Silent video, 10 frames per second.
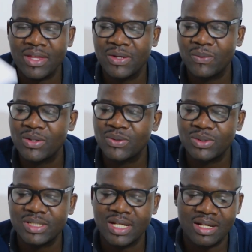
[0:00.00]
then you want
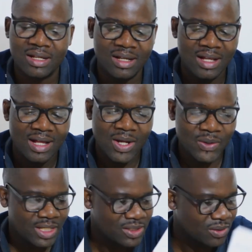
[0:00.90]
to check how
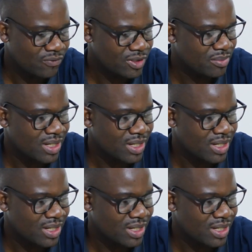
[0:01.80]
you can solve it.